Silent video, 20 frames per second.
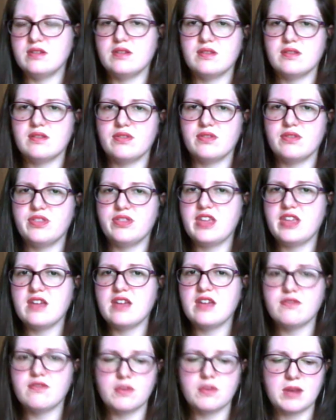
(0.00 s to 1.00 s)
thing for
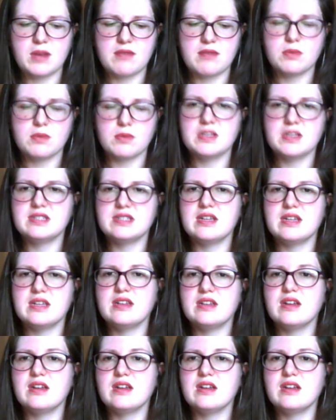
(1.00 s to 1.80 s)
whatever reason.